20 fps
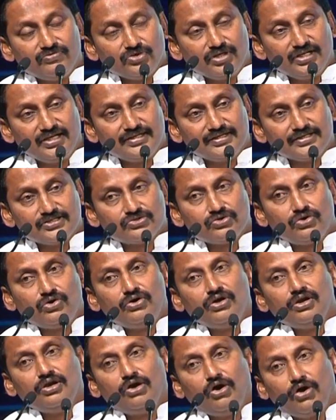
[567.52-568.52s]
it is
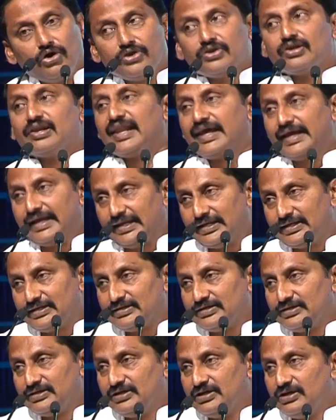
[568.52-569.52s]
all online,
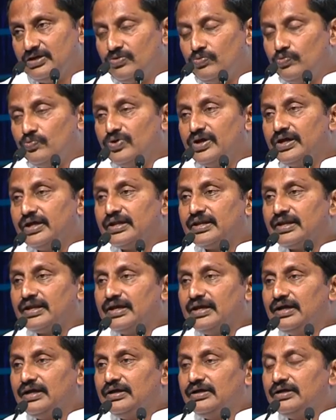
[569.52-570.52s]
where
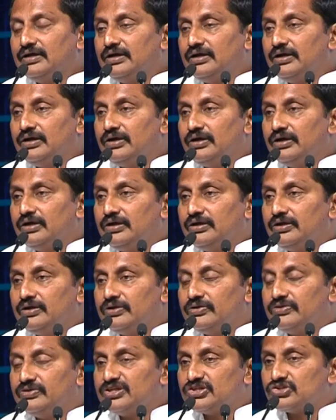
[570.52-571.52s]

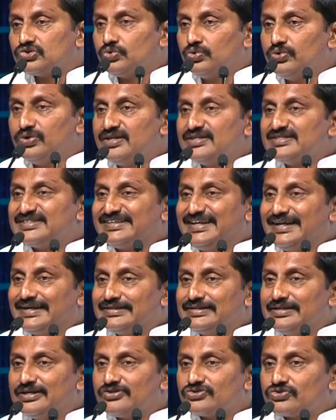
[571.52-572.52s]
the students
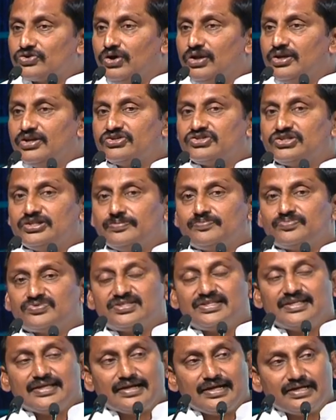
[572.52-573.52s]
get their scholarships,
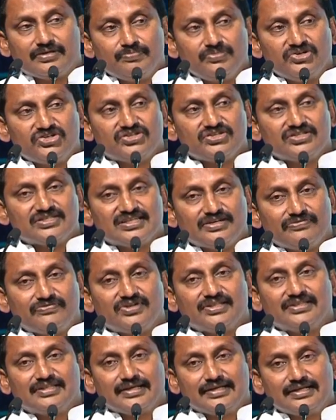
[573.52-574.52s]
their admissions,
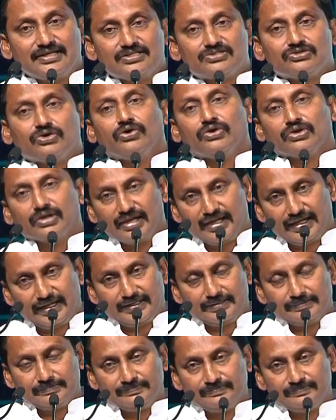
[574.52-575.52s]
everything is online.